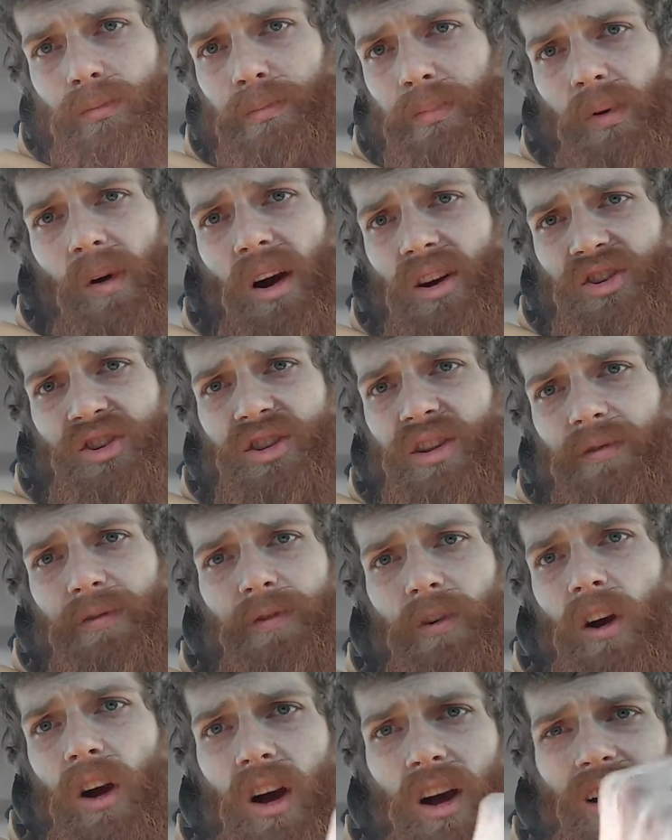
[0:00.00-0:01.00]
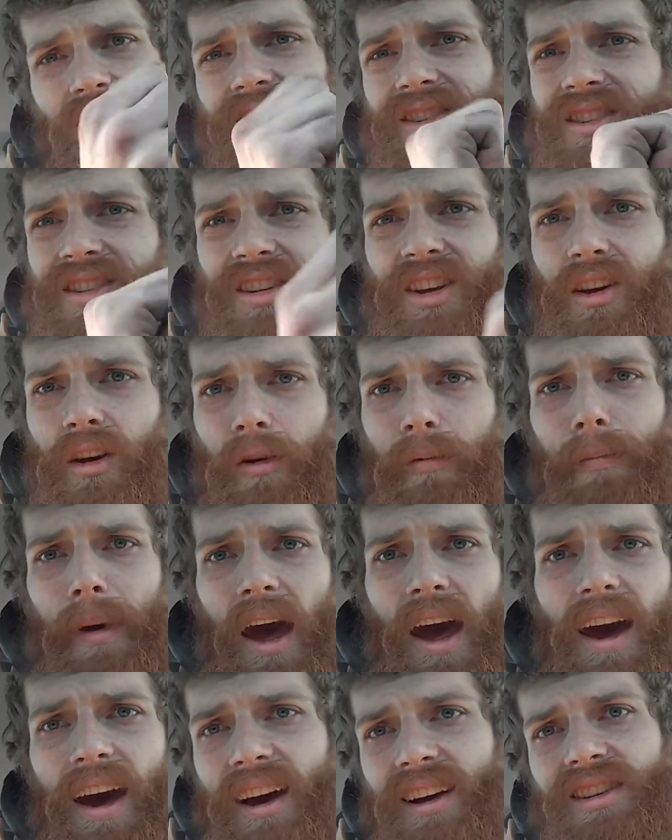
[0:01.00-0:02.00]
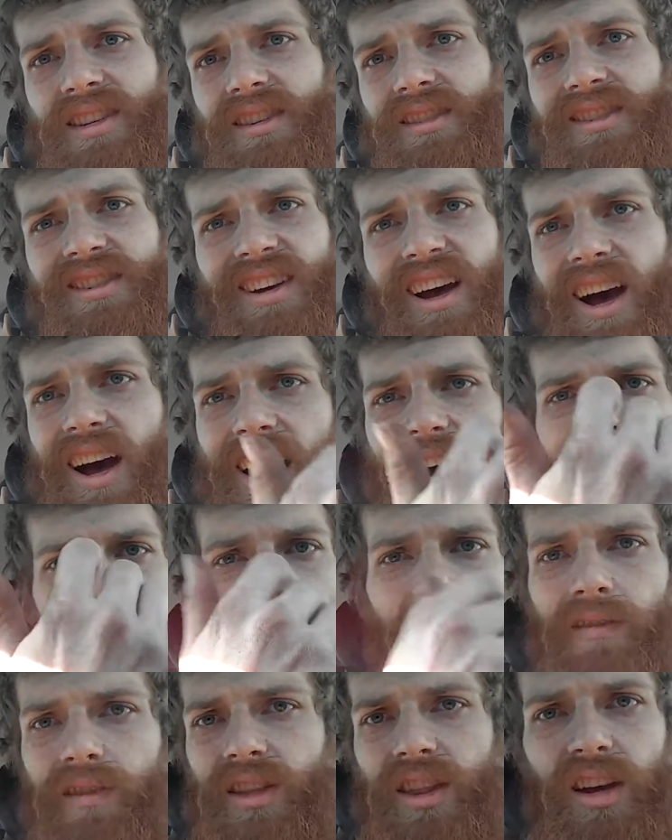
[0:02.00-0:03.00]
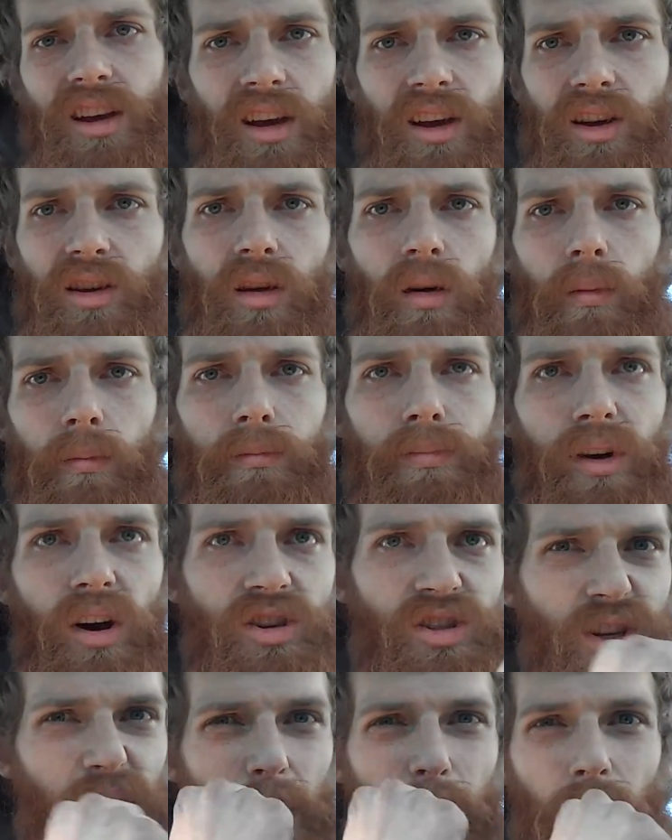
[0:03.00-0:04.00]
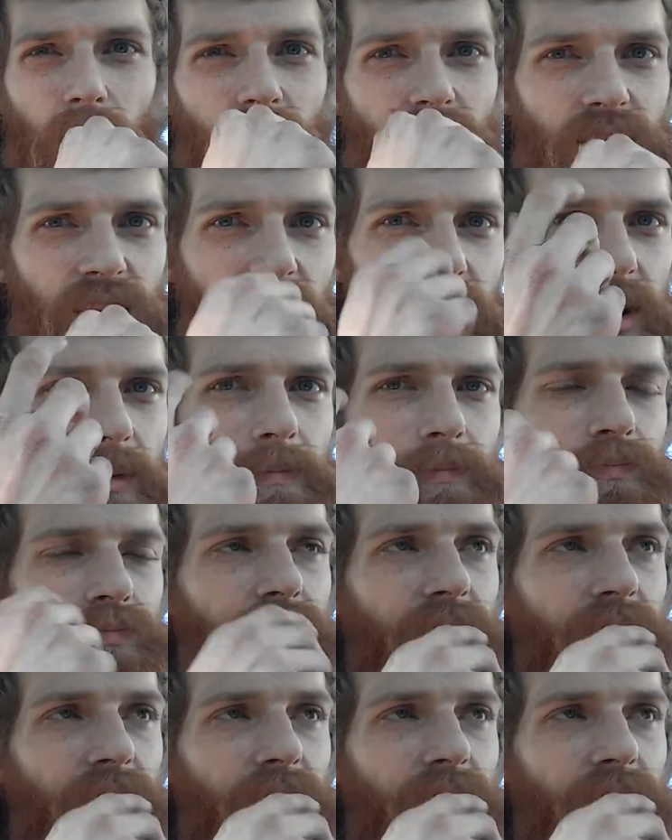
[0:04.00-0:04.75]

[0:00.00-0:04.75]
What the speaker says: brush the fronts, backs and sides, everything, brush the part that